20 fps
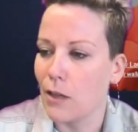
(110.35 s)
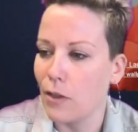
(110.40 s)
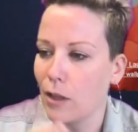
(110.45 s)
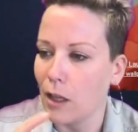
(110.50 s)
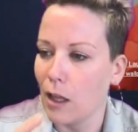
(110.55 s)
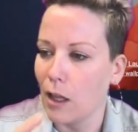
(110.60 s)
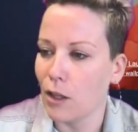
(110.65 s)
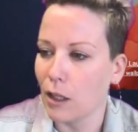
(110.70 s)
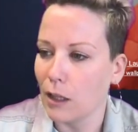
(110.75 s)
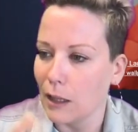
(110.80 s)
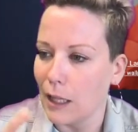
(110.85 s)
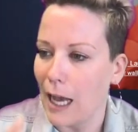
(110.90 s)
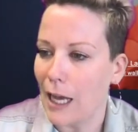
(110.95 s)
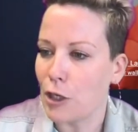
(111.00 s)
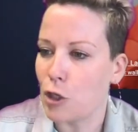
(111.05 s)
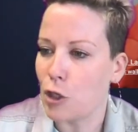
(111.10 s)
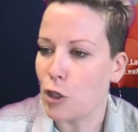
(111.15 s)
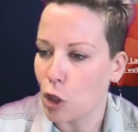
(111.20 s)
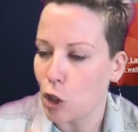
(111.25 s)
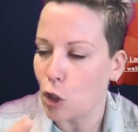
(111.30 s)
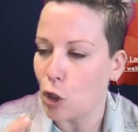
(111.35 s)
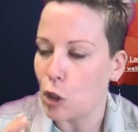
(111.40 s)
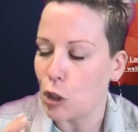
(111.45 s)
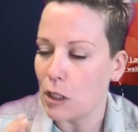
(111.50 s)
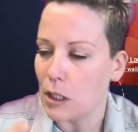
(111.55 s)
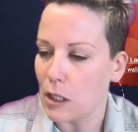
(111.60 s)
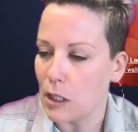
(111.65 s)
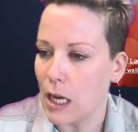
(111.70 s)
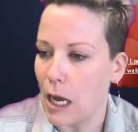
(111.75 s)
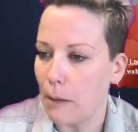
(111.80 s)
the logical
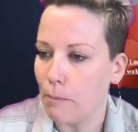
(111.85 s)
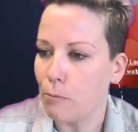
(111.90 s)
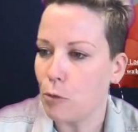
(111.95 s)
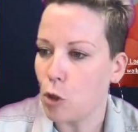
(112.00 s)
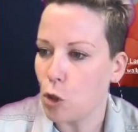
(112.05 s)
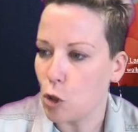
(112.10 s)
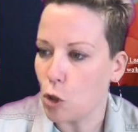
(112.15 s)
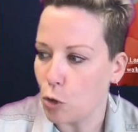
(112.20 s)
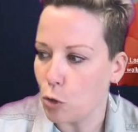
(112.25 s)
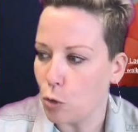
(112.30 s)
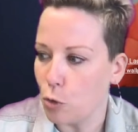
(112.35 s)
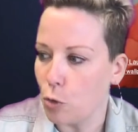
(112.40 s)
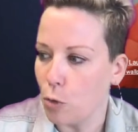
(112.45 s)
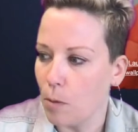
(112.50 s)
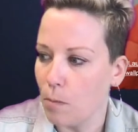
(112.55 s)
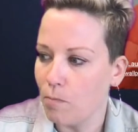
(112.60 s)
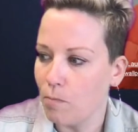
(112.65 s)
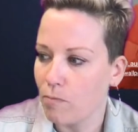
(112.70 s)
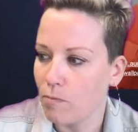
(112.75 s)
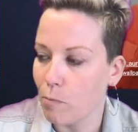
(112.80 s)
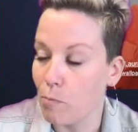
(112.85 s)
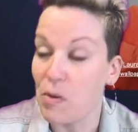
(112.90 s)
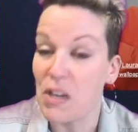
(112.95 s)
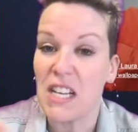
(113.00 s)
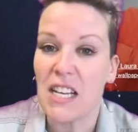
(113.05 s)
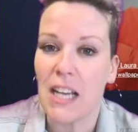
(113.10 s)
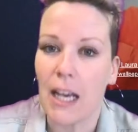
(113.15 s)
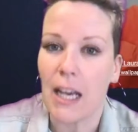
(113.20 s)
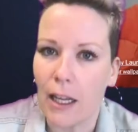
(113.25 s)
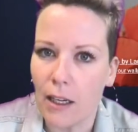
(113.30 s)
step to
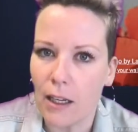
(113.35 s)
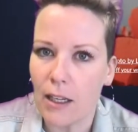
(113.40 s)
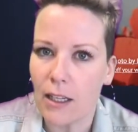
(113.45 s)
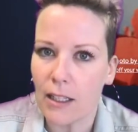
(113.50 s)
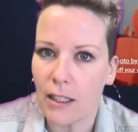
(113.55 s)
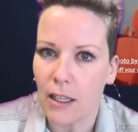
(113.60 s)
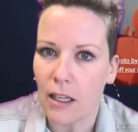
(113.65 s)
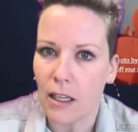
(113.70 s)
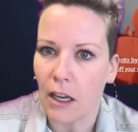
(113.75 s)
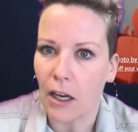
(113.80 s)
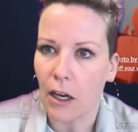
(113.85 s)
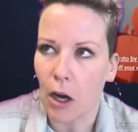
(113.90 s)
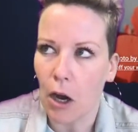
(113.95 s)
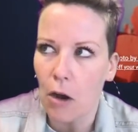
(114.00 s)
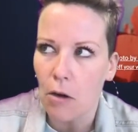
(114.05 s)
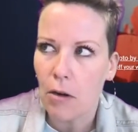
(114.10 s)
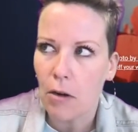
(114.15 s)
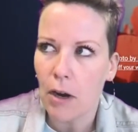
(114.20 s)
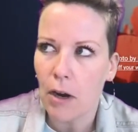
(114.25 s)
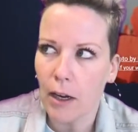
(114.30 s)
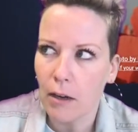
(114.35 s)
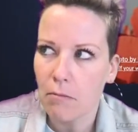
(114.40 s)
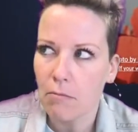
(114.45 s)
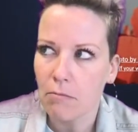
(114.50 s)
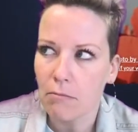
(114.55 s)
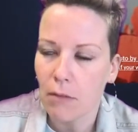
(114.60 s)
begin is thinking, okay,